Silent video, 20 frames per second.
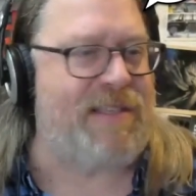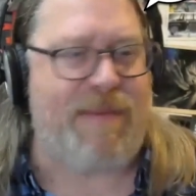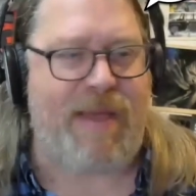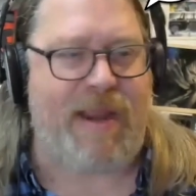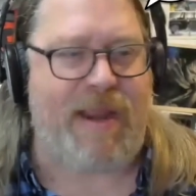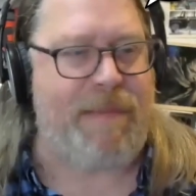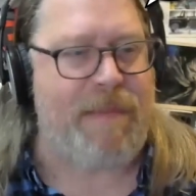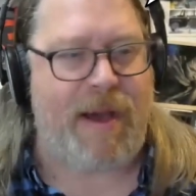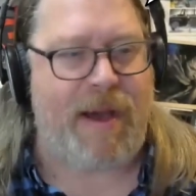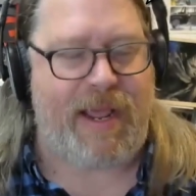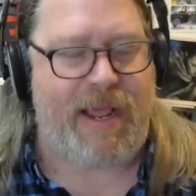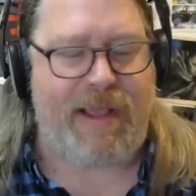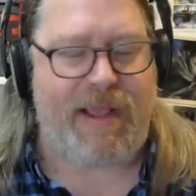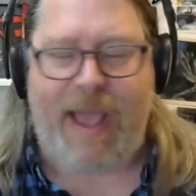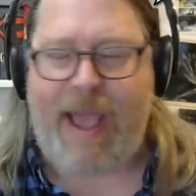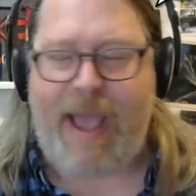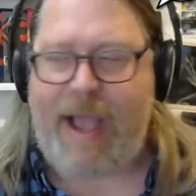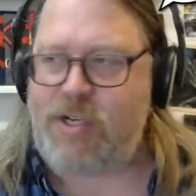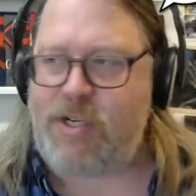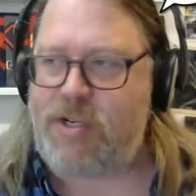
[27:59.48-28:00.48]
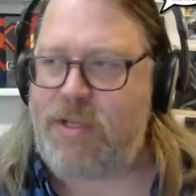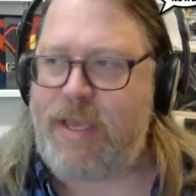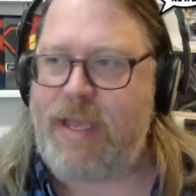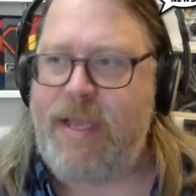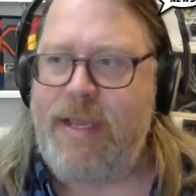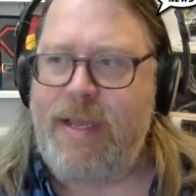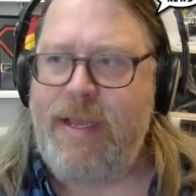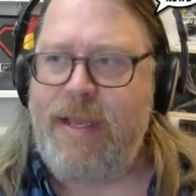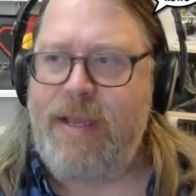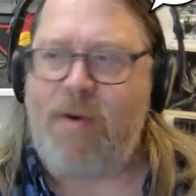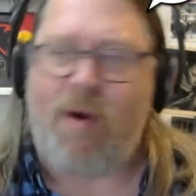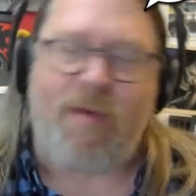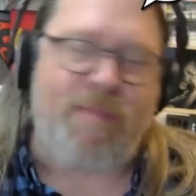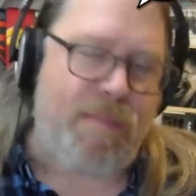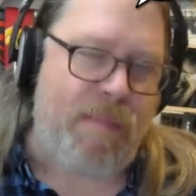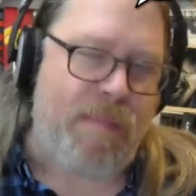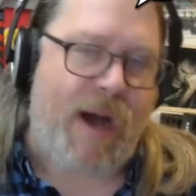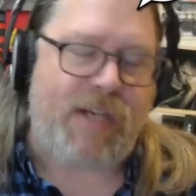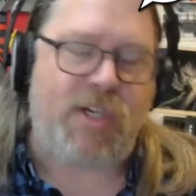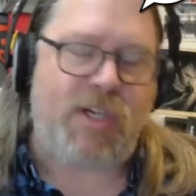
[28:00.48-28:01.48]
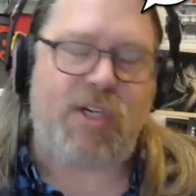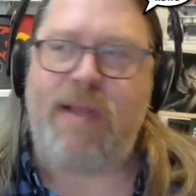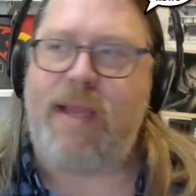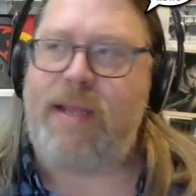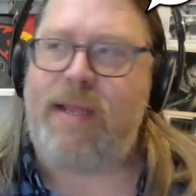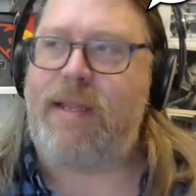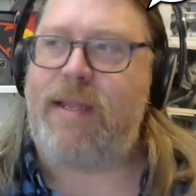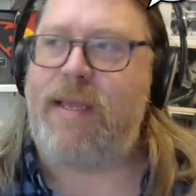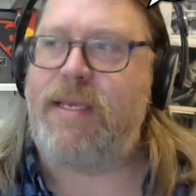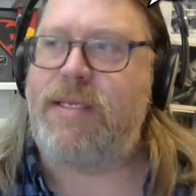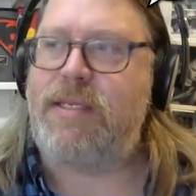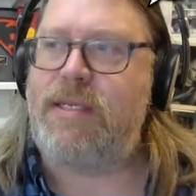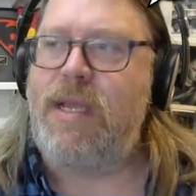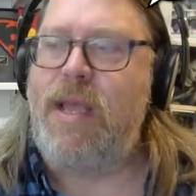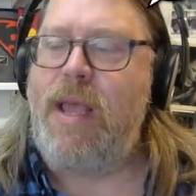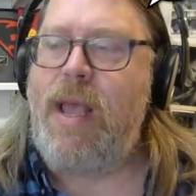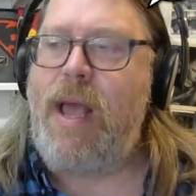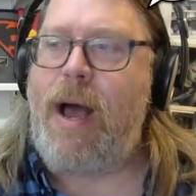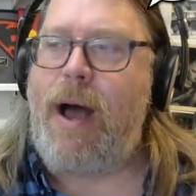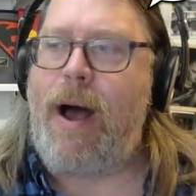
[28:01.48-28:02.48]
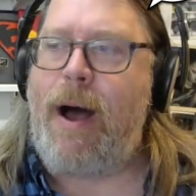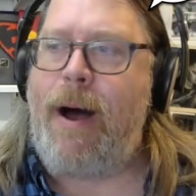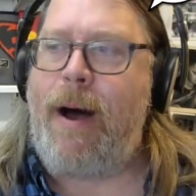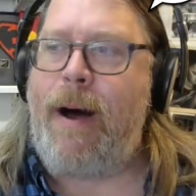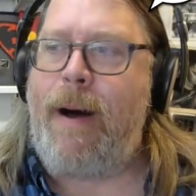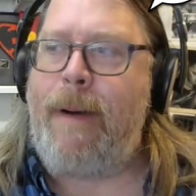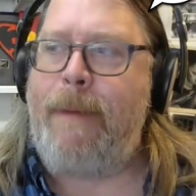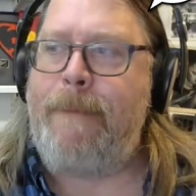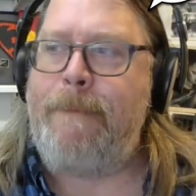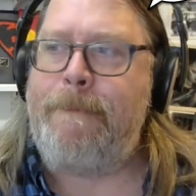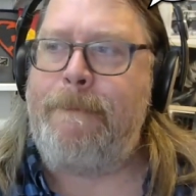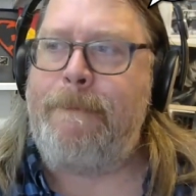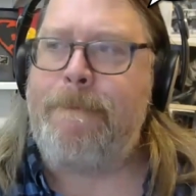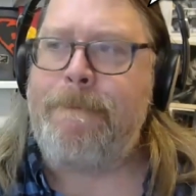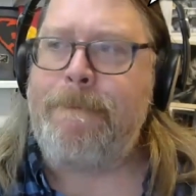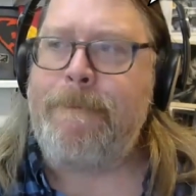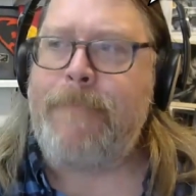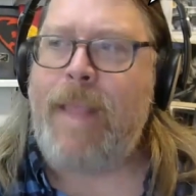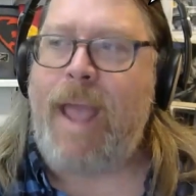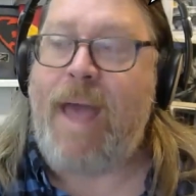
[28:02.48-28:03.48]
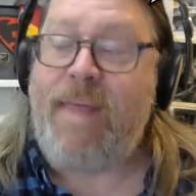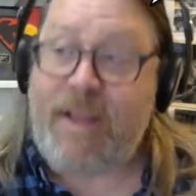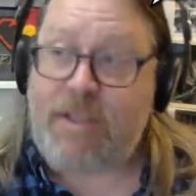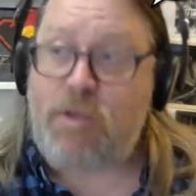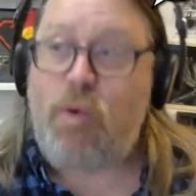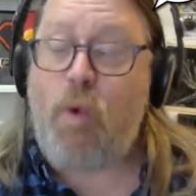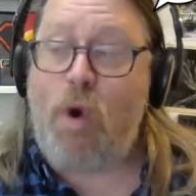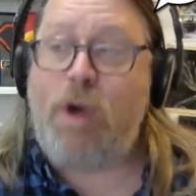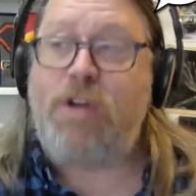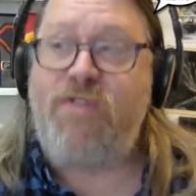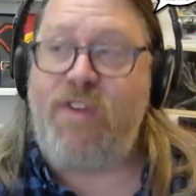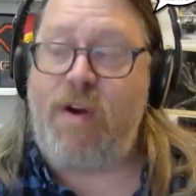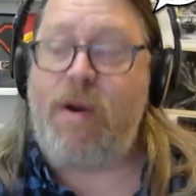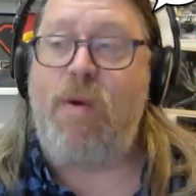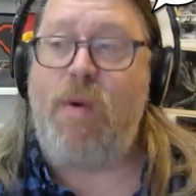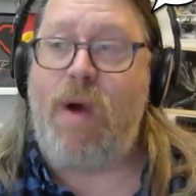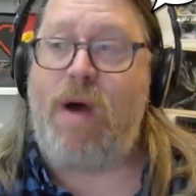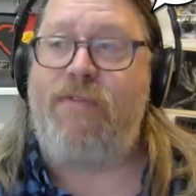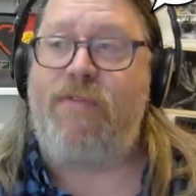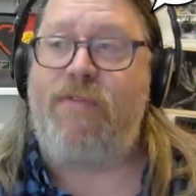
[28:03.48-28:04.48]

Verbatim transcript: them any money, actually or much at least. Um, and that's worked very well